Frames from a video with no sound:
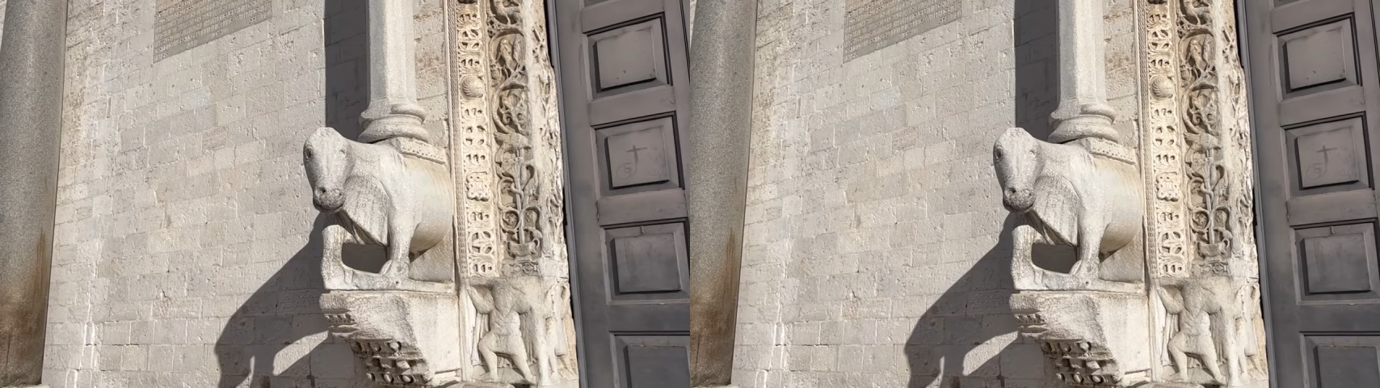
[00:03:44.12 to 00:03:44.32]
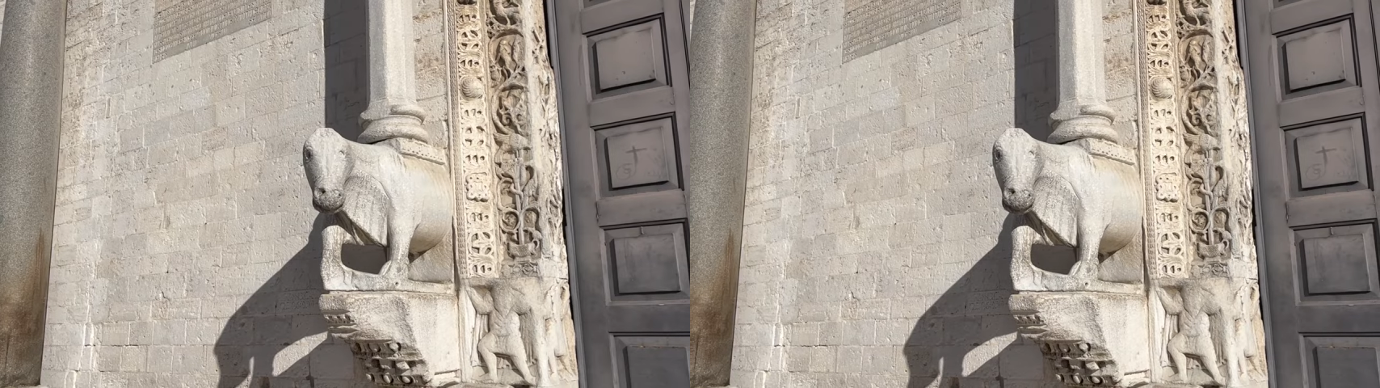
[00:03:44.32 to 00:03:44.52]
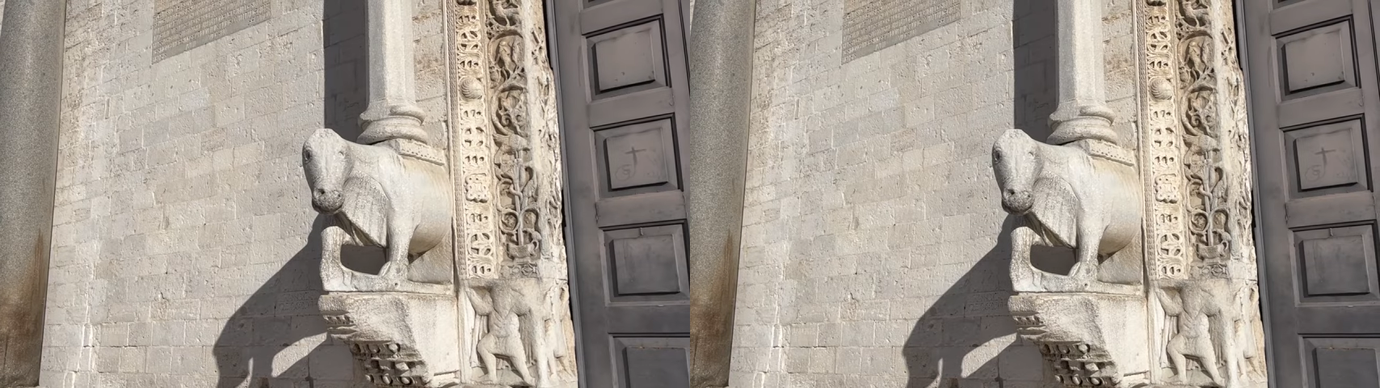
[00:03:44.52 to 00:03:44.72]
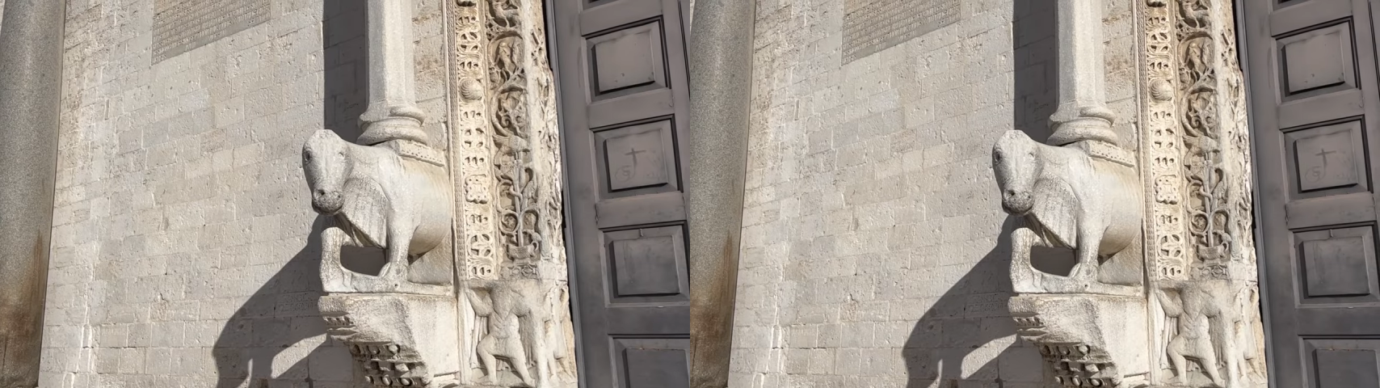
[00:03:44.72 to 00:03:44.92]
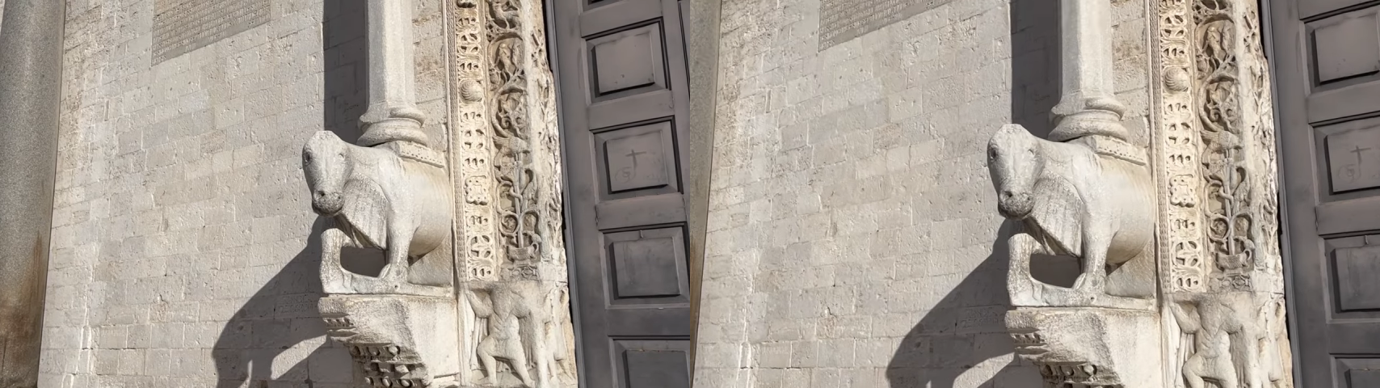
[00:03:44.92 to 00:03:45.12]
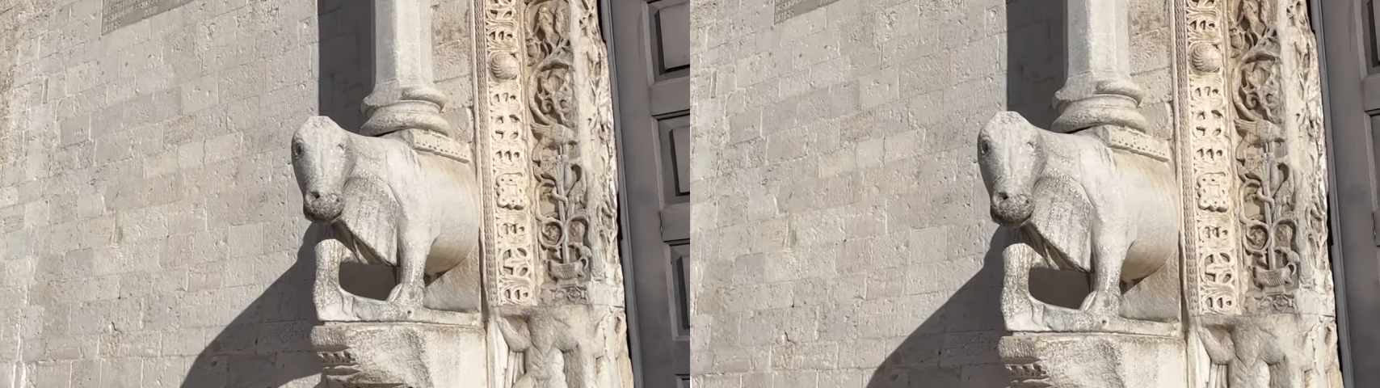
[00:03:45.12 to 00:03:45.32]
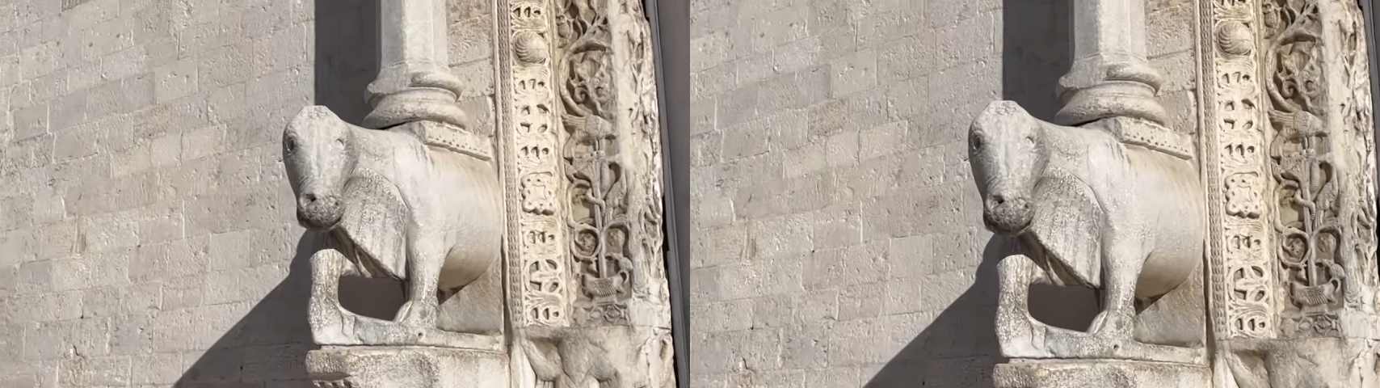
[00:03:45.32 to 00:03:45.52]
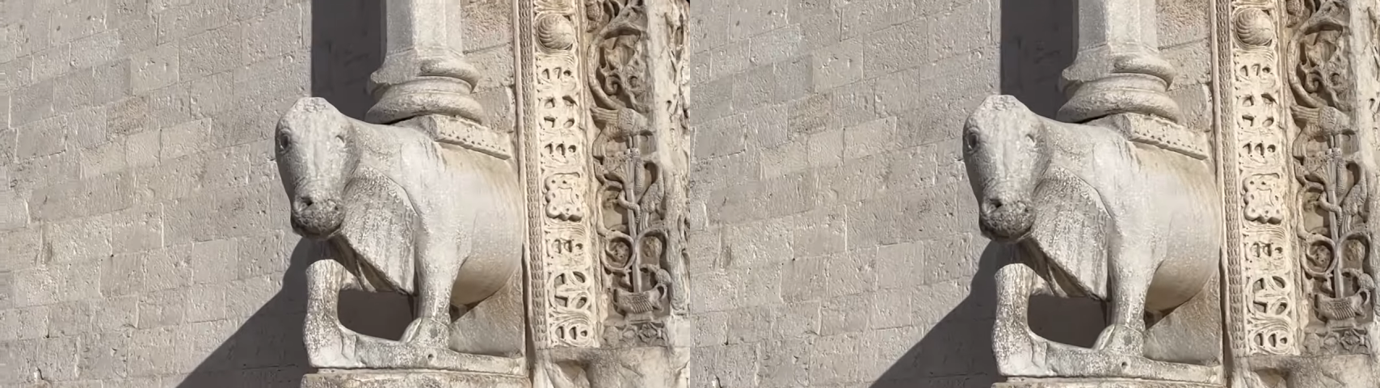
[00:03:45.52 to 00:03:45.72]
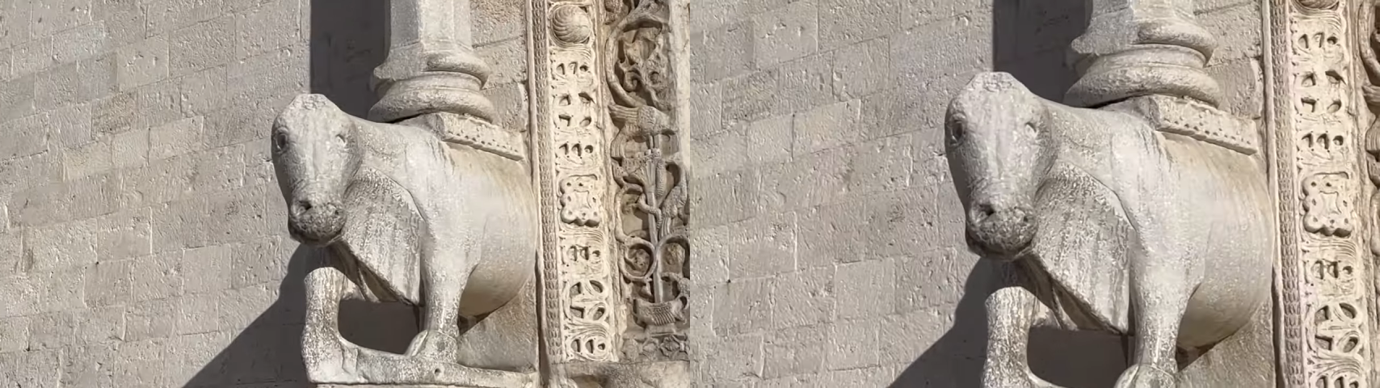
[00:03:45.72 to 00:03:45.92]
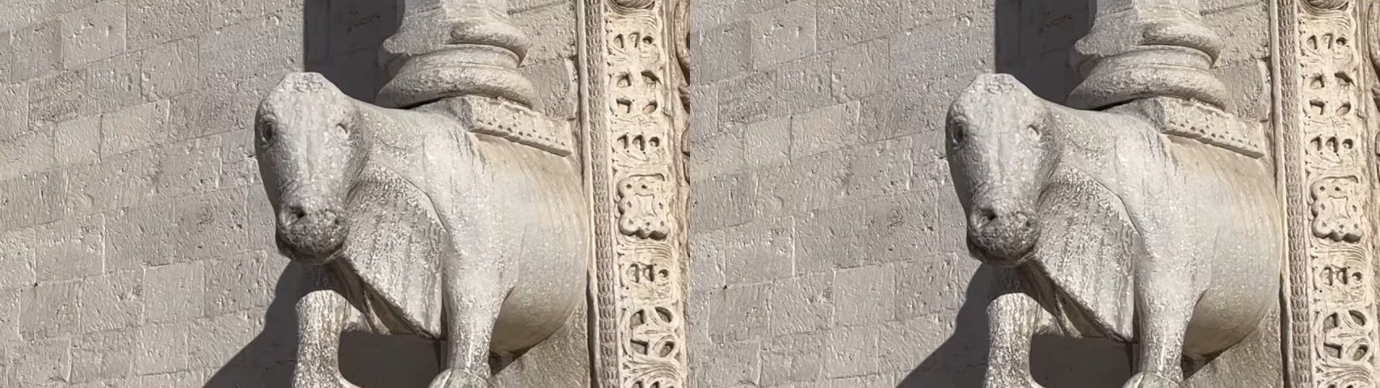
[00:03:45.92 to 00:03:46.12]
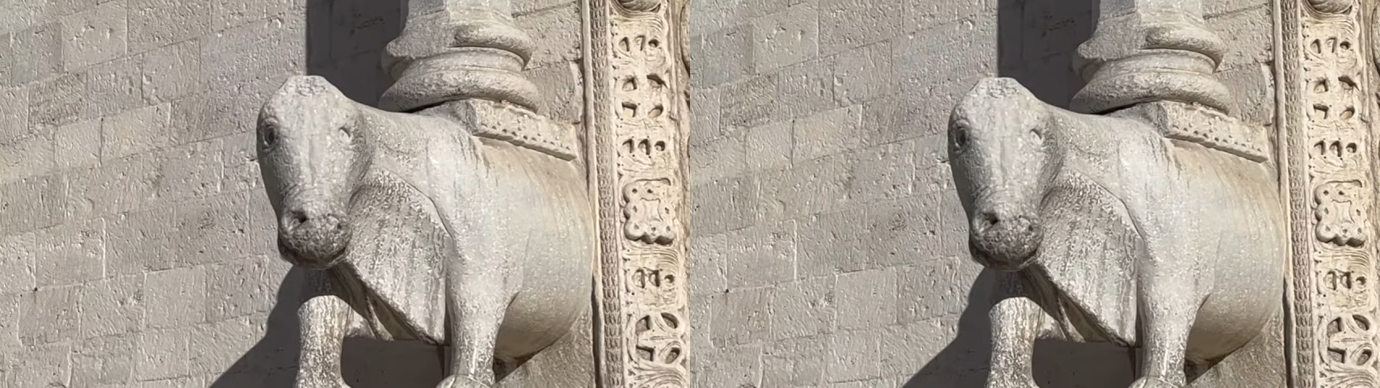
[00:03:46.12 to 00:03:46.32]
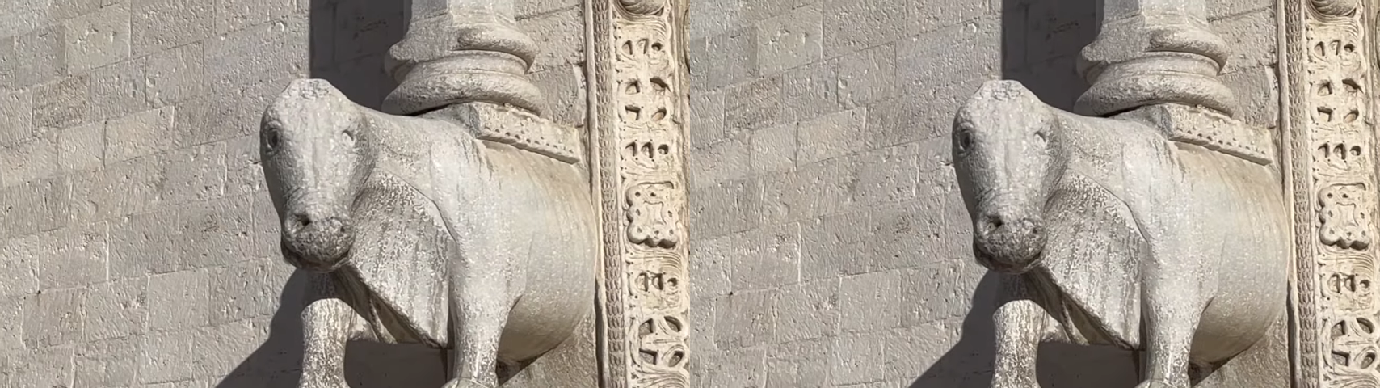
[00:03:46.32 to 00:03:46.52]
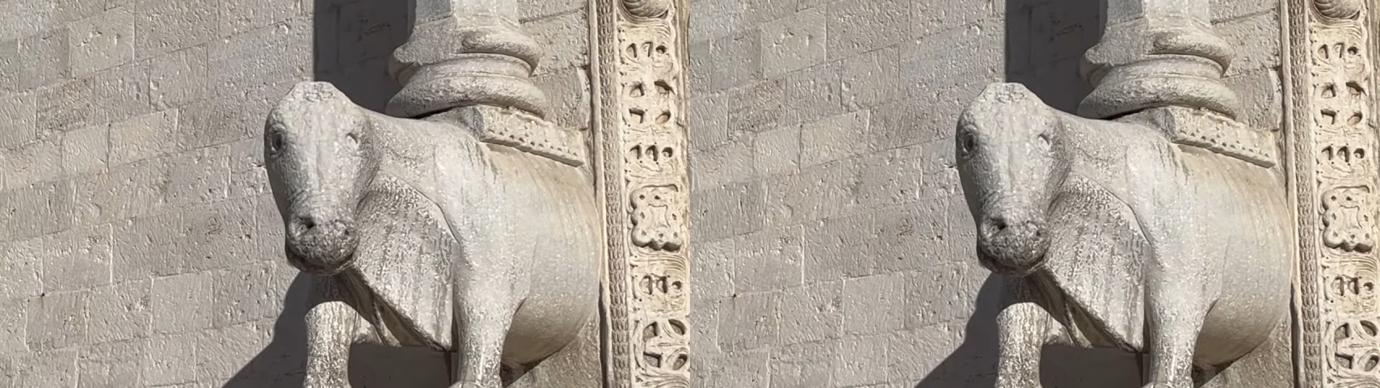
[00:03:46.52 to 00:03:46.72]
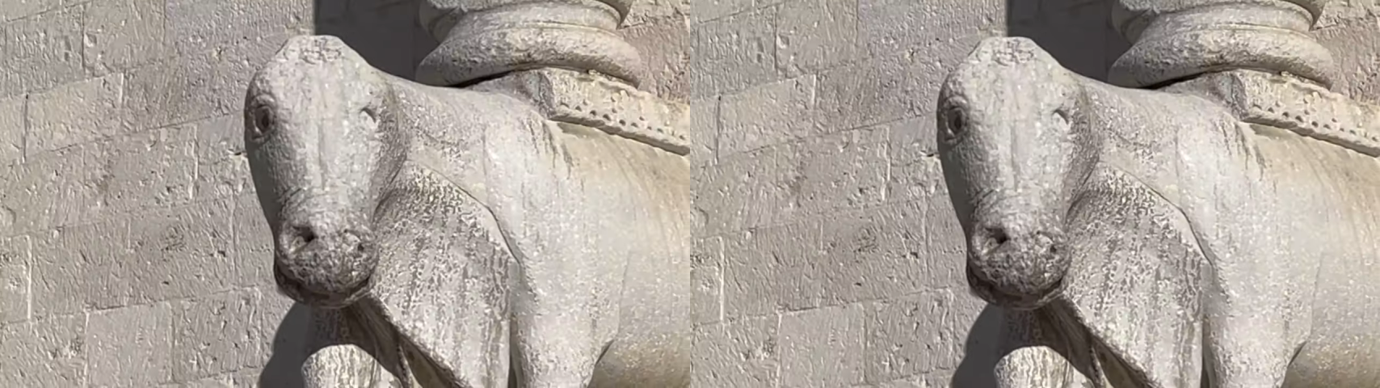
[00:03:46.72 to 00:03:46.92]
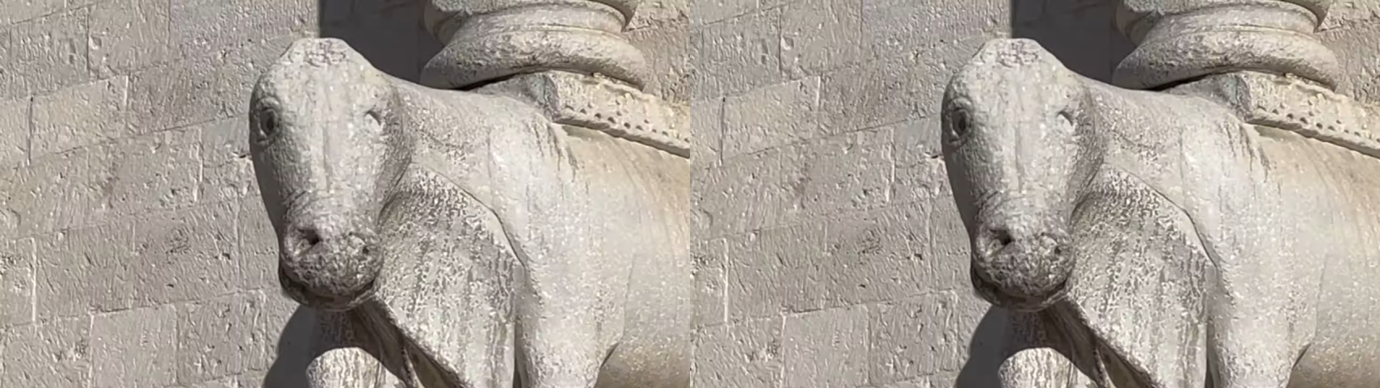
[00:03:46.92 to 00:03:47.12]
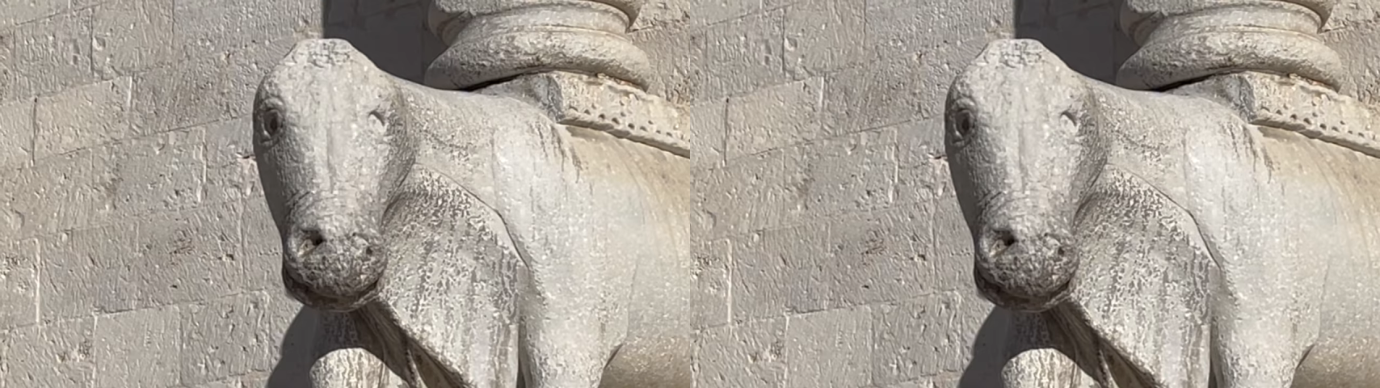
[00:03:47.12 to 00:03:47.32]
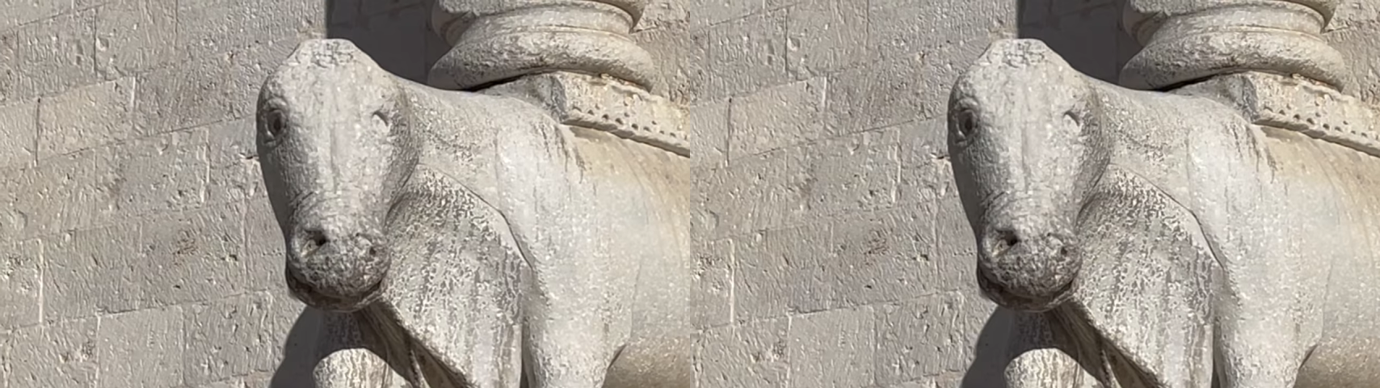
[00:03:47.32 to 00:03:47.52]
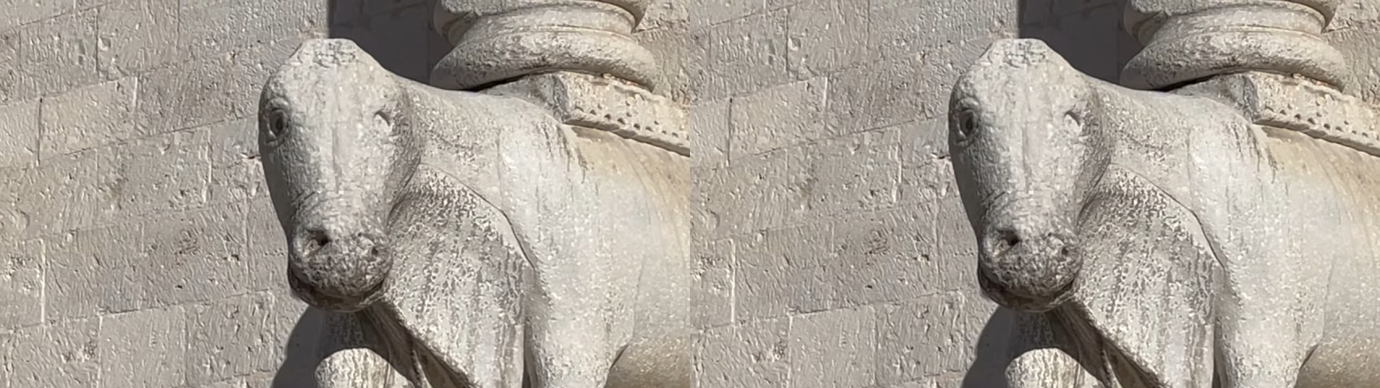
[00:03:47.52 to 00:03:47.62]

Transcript: No face is visible, so there are no lips to read.